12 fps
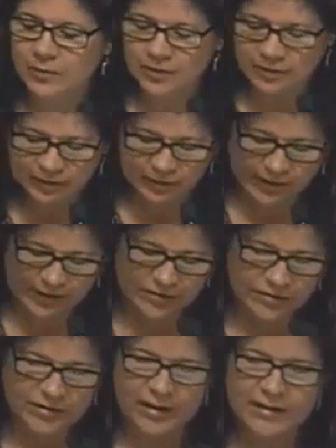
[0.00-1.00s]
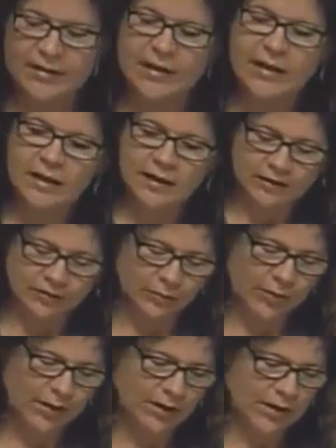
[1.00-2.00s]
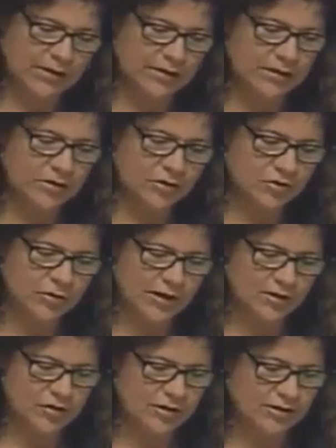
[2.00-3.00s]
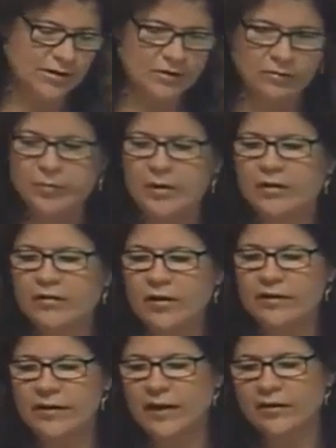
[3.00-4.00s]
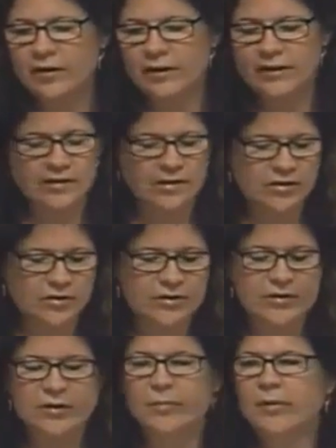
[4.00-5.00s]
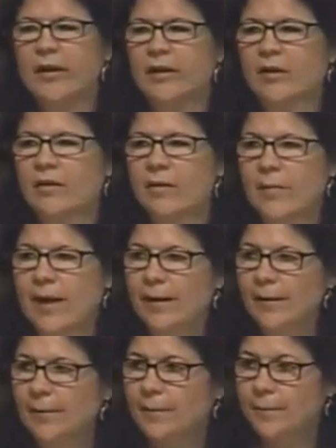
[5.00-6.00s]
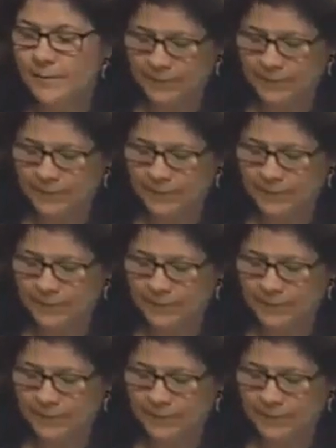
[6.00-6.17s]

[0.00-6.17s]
particular exercise, as well as the new strategies that are in place in the area contingency plan on the back.